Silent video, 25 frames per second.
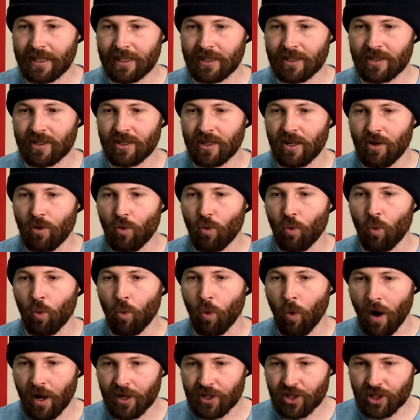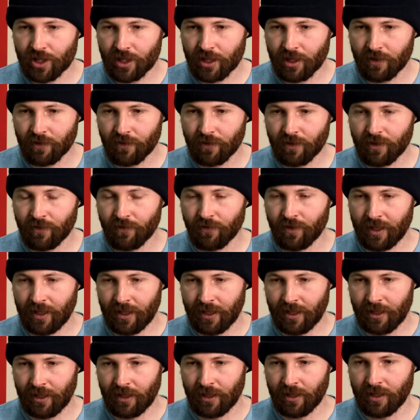is watching
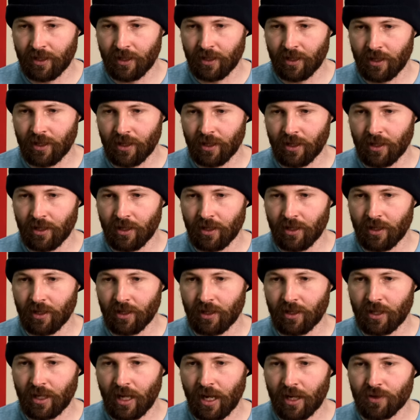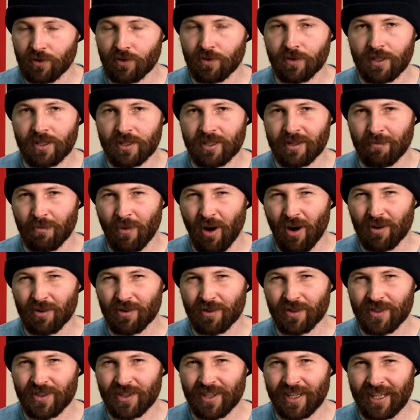the country's
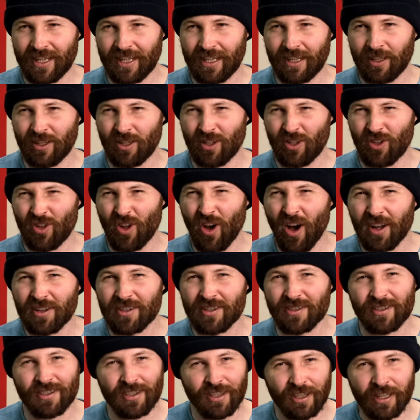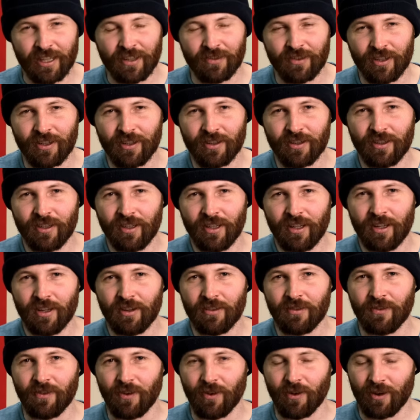democracy not deliver
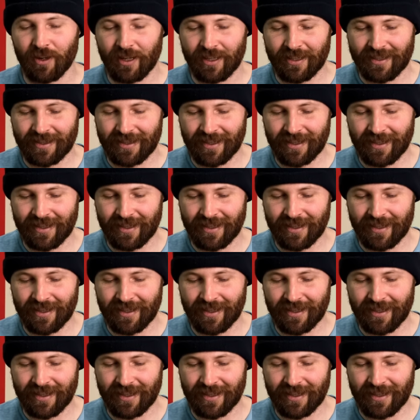for its